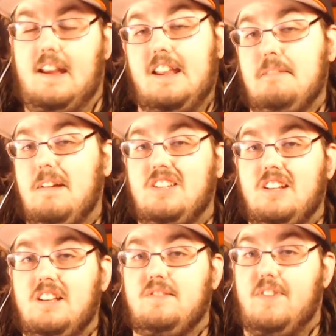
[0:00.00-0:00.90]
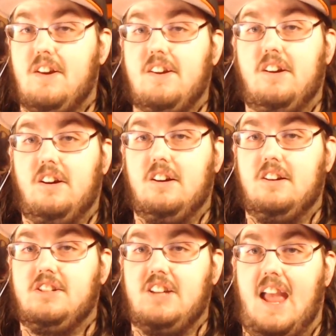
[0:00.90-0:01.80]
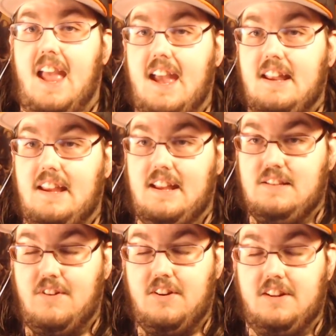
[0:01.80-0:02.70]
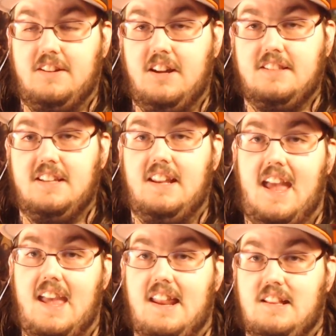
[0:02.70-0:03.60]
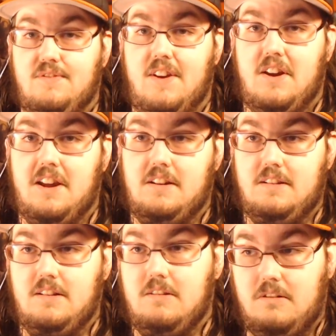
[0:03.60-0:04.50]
animation is very harsh and it's very daunting and it's very